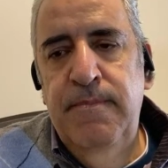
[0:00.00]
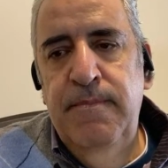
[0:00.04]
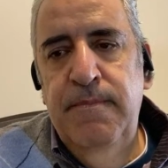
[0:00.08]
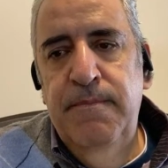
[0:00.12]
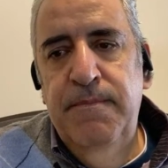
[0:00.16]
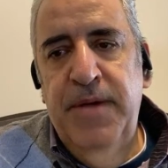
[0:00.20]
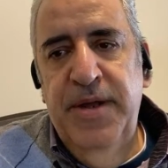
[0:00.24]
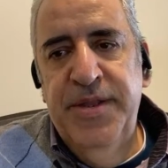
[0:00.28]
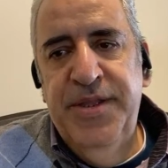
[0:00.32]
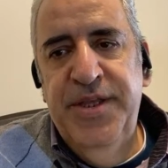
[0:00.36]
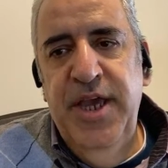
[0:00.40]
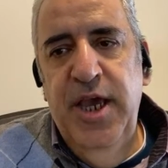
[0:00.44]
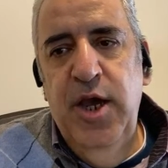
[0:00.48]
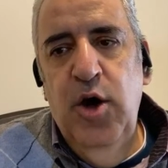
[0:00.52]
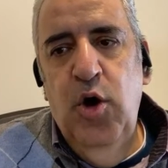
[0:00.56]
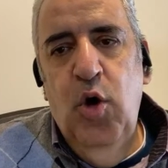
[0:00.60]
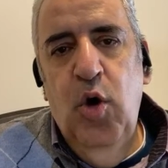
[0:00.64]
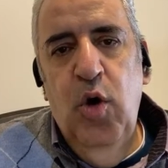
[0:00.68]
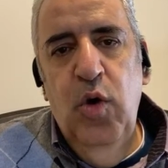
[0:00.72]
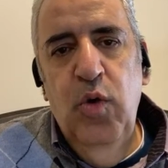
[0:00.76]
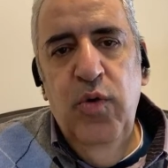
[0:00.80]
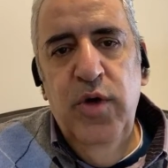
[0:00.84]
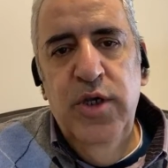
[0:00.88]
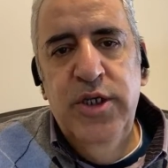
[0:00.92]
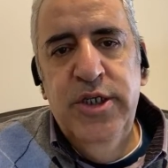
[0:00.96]
But yeah,
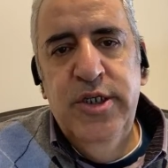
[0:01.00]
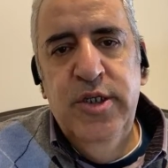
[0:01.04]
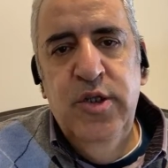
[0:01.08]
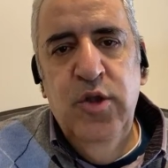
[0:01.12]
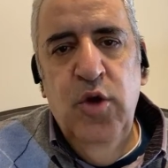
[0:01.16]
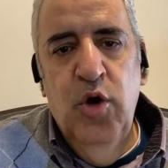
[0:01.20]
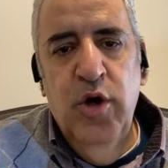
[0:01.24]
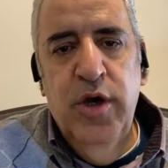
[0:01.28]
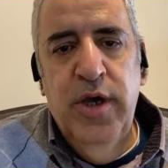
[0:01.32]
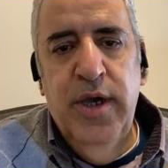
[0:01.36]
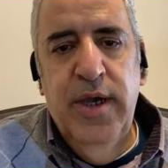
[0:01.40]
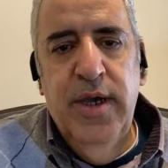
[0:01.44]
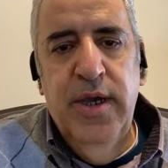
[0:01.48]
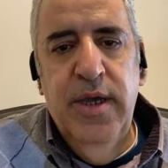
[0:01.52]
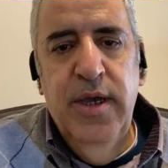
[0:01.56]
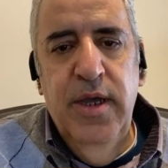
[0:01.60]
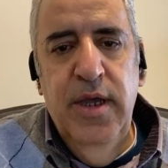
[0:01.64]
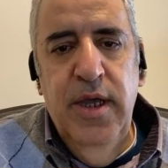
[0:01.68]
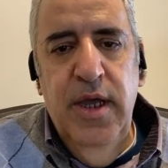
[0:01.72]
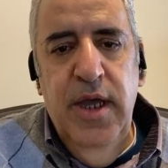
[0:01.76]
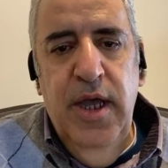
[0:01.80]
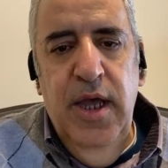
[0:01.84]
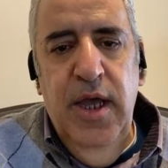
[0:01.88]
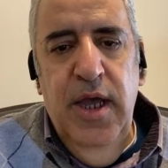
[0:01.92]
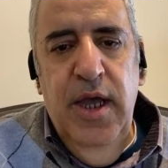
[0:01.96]
always look
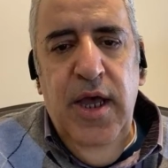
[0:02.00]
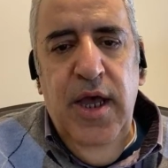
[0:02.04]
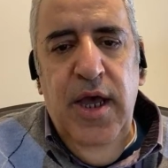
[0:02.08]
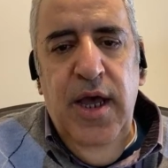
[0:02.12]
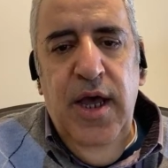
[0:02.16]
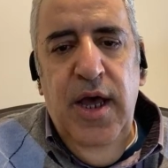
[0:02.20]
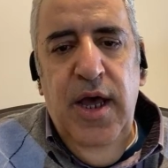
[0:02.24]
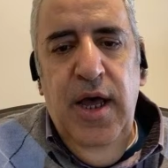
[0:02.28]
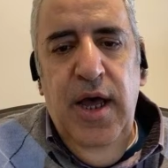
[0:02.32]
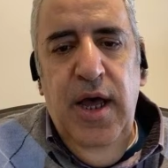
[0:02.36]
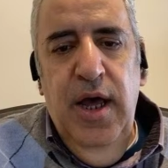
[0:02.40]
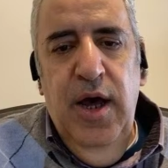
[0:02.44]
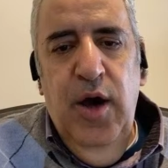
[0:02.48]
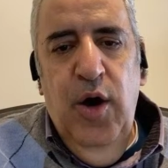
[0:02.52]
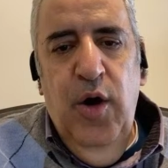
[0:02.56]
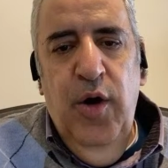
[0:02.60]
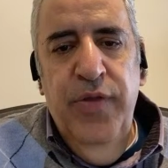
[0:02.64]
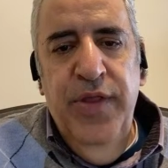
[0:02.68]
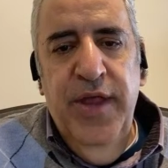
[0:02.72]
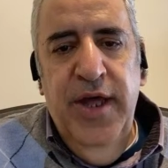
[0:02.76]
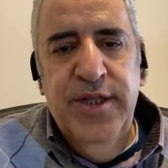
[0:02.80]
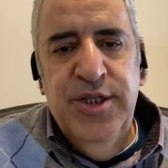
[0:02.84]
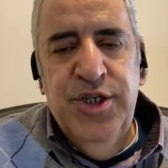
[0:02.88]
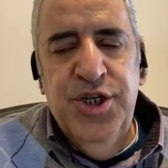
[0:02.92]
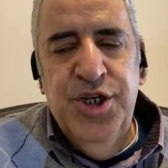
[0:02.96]

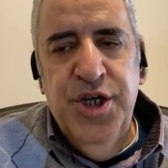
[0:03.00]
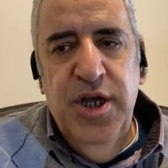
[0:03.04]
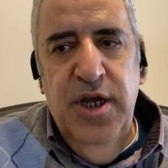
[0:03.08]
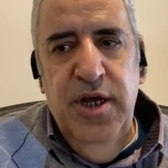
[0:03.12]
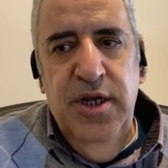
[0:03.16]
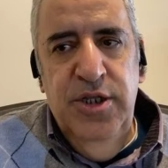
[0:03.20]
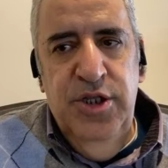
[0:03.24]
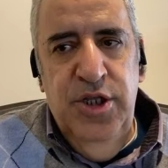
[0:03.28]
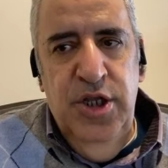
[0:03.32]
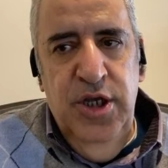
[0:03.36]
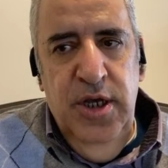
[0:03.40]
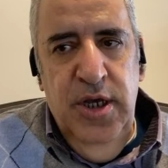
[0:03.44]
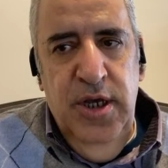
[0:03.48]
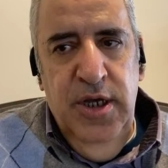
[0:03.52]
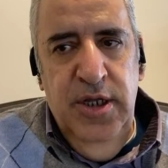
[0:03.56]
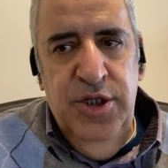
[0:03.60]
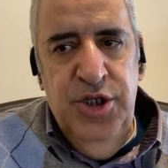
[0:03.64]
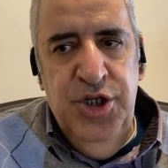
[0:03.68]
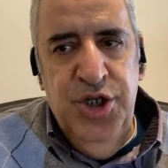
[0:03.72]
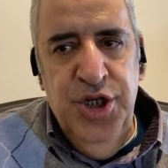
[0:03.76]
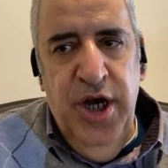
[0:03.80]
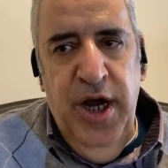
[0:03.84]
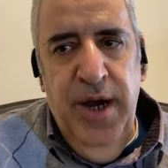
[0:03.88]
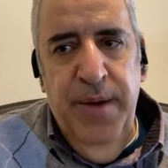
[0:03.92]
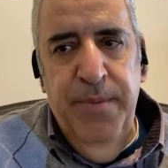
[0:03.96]
on
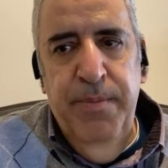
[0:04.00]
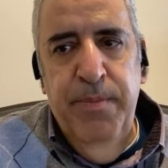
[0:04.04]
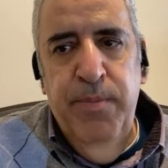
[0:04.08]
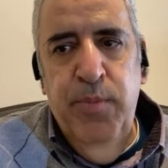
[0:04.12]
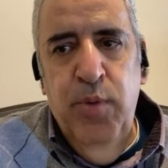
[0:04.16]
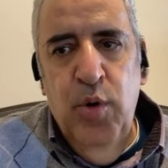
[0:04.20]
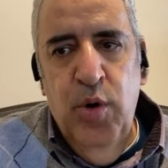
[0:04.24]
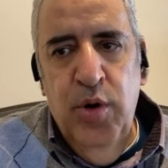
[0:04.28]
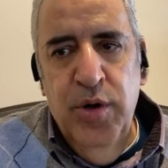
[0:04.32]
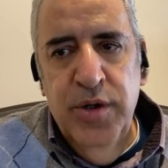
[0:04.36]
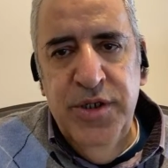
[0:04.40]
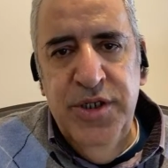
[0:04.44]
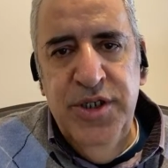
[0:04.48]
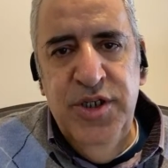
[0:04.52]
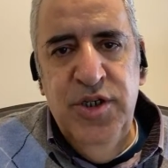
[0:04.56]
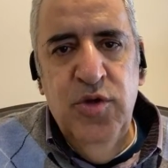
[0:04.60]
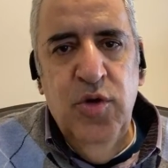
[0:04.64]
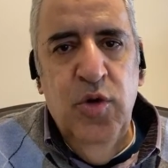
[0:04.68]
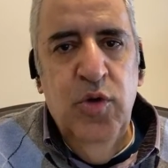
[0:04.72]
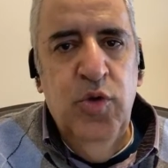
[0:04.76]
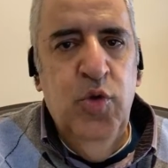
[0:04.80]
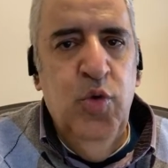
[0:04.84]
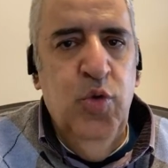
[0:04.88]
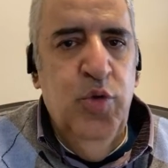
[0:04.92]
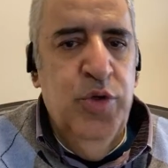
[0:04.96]
job boards,
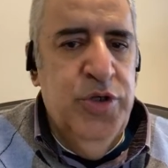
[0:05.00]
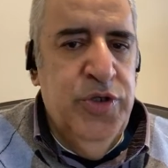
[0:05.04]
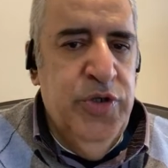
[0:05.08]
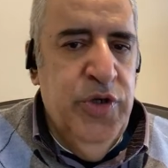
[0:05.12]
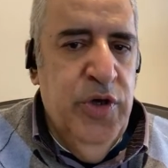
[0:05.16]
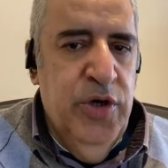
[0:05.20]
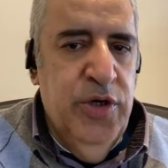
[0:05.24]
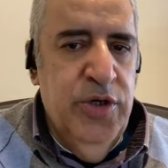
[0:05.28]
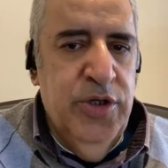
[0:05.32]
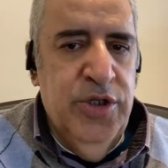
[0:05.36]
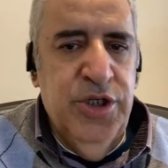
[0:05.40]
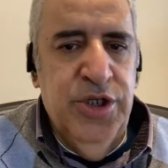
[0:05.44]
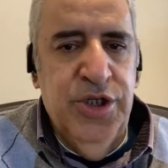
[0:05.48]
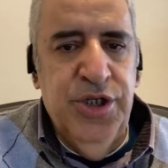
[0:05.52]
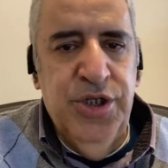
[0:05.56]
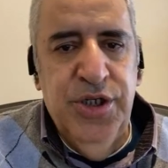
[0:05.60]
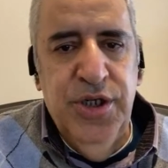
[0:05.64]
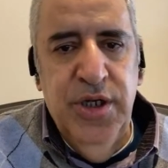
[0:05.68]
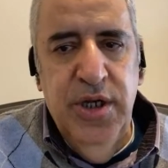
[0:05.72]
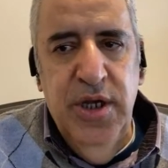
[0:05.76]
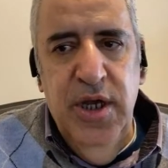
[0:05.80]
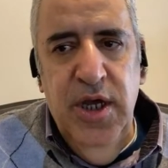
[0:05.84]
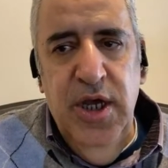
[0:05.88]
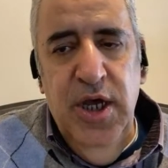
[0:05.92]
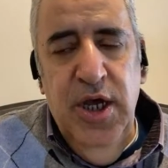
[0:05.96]
do
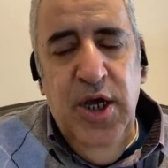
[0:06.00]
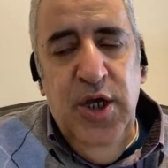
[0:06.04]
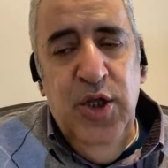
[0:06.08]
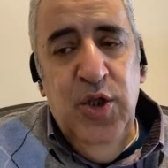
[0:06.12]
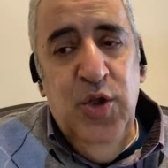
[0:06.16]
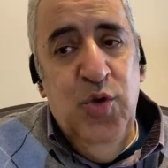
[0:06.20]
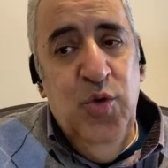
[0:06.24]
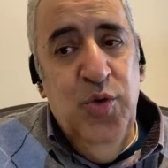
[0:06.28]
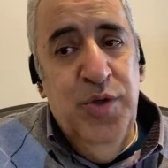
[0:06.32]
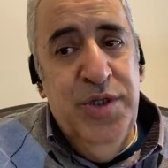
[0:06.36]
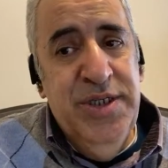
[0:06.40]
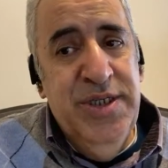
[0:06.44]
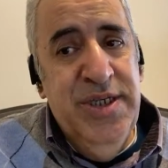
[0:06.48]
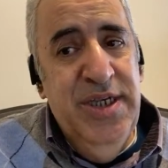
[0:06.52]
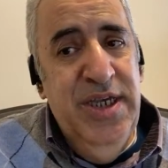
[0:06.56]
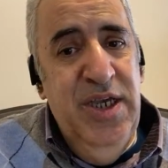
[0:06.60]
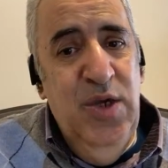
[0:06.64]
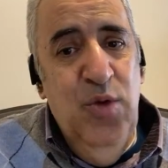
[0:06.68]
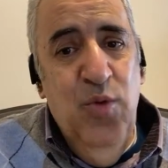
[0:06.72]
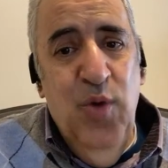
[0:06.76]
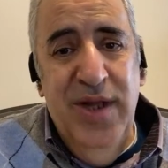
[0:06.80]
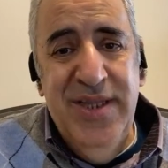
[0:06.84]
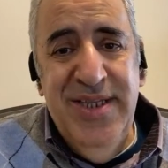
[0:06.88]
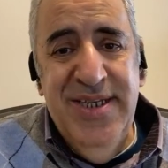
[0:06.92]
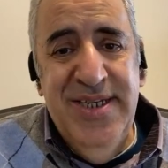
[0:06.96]
search to see
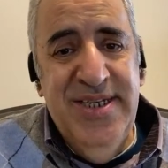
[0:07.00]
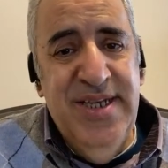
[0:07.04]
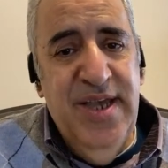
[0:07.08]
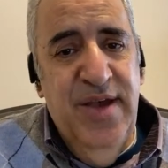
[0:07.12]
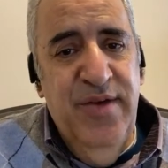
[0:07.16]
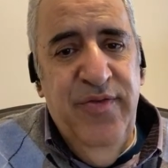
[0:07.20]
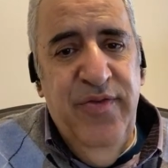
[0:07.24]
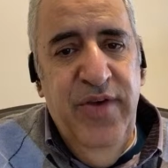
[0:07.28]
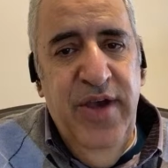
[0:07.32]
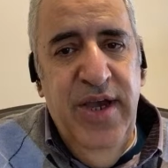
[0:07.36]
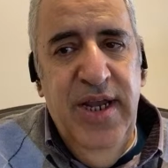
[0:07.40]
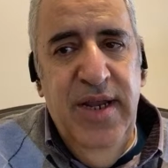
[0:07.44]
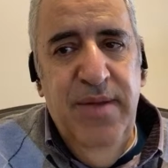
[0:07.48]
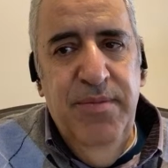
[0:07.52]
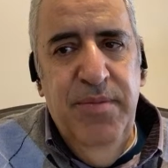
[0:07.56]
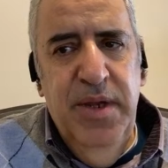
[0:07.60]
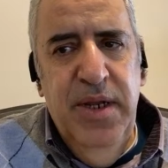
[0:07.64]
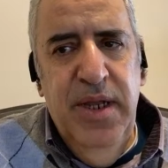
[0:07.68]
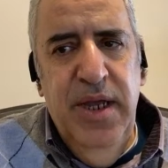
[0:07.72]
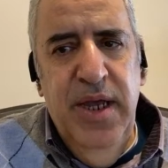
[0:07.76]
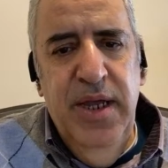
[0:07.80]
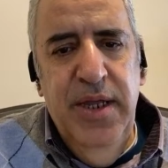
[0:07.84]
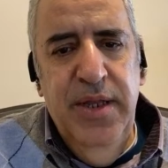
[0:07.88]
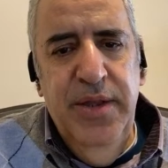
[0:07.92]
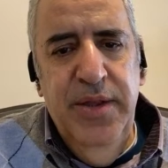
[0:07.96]
what's
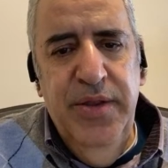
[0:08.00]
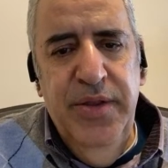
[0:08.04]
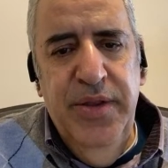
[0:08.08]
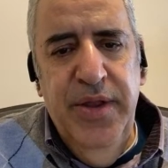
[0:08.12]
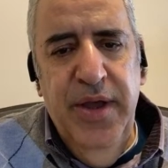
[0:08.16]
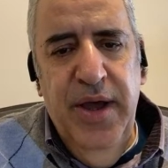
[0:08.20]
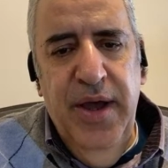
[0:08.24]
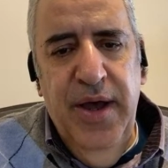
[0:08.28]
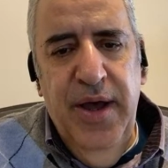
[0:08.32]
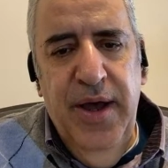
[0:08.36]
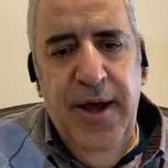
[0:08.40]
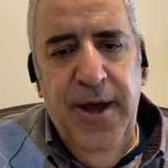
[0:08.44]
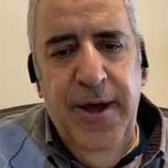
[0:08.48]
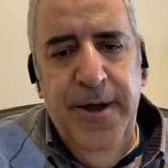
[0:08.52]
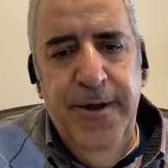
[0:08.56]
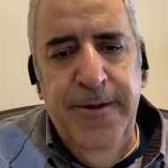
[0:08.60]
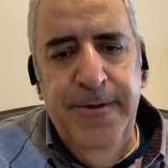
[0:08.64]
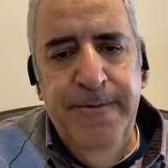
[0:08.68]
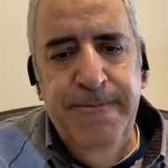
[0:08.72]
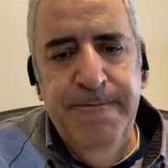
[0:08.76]
available, and oh,